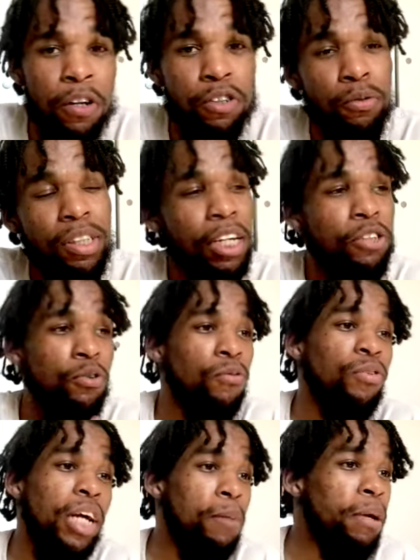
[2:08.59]
So stay tuned for
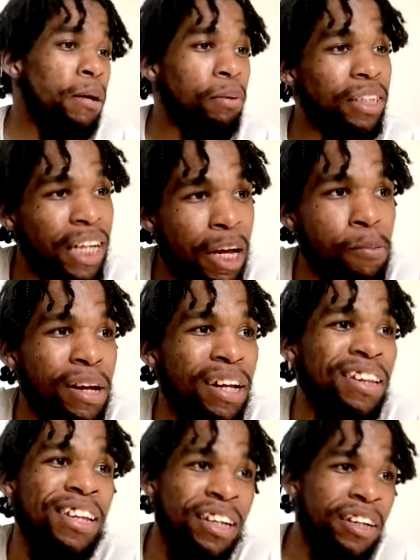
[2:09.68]
that, man. But yeah, man,
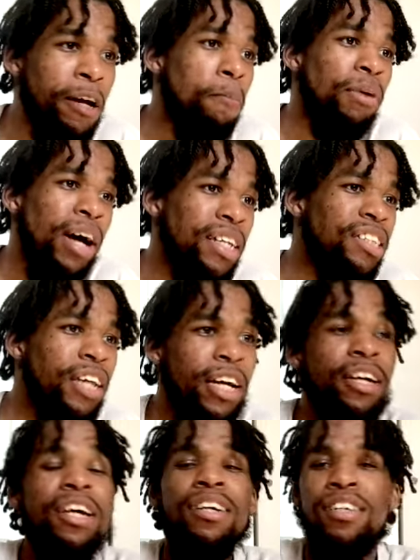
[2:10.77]
Ethena and Blindsight,
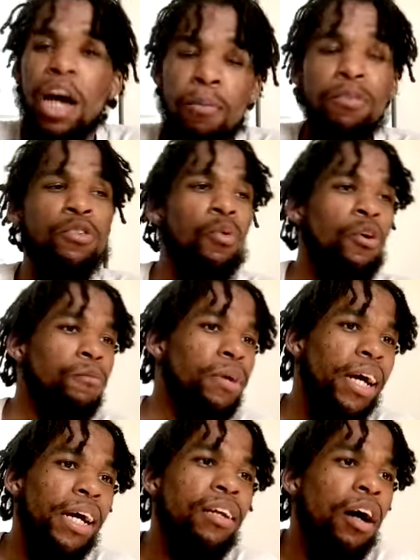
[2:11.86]
Devils Work,
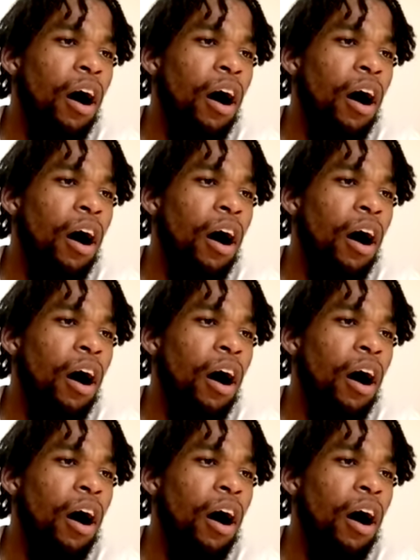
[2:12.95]
man.